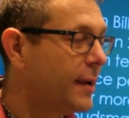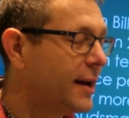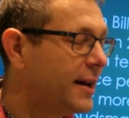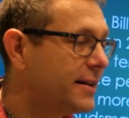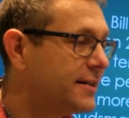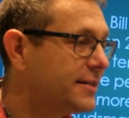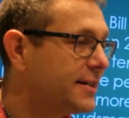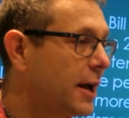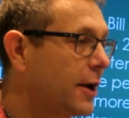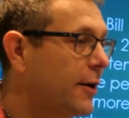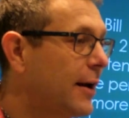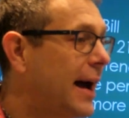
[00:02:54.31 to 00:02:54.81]

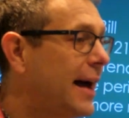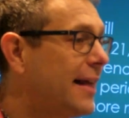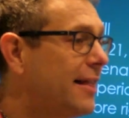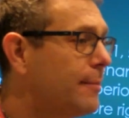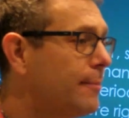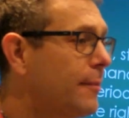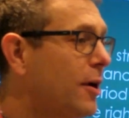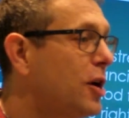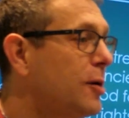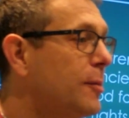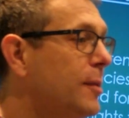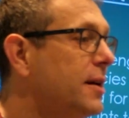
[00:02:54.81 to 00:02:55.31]
So at the
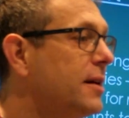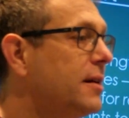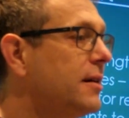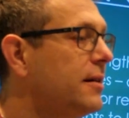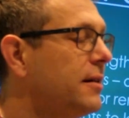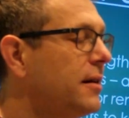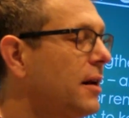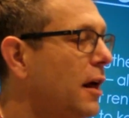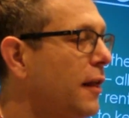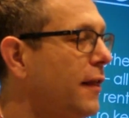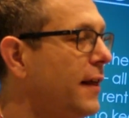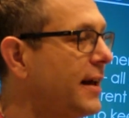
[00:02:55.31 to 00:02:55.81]
moment,
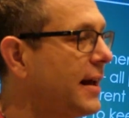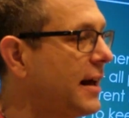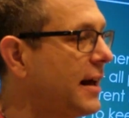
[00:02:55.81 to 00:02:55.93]
nothing has